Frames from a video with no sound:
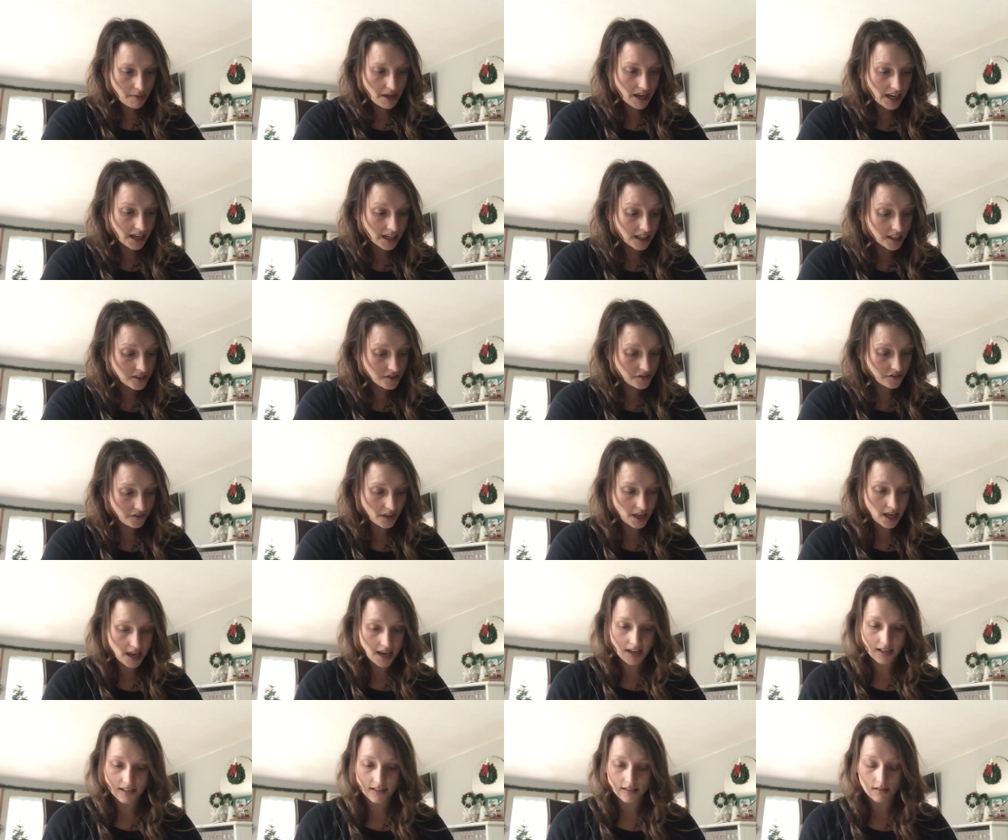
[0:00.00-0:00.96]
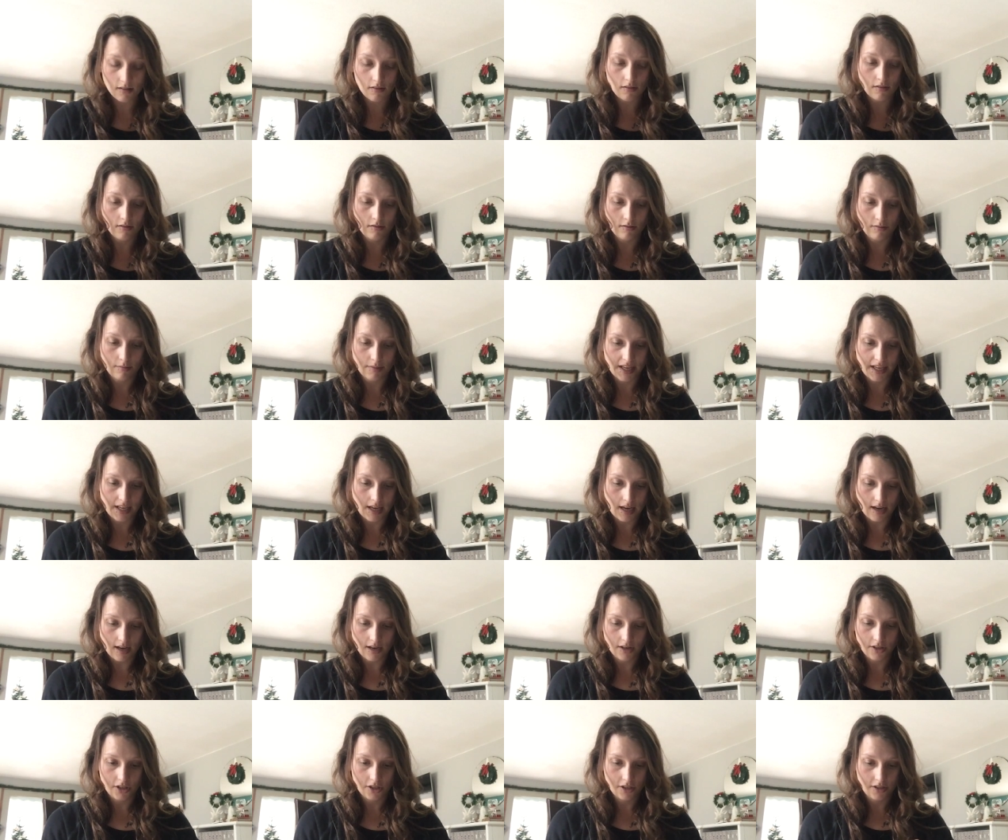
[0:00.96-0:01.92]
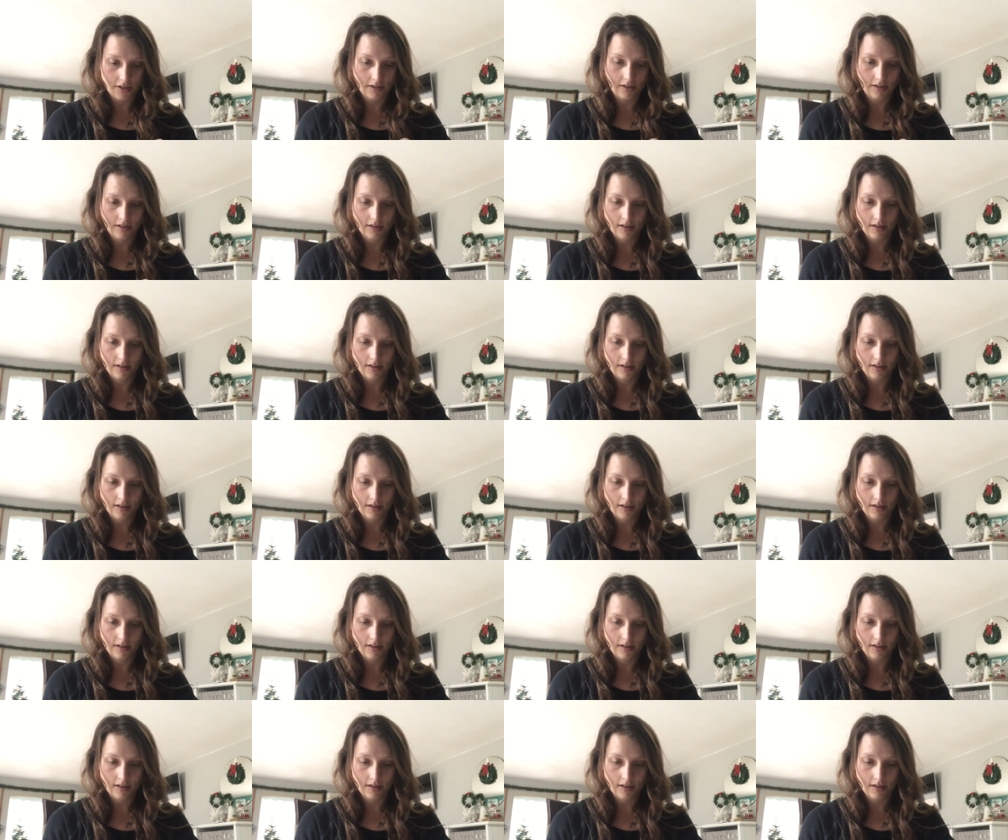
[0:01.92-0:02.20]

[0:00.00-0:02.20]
Page flags. Oh my gosh.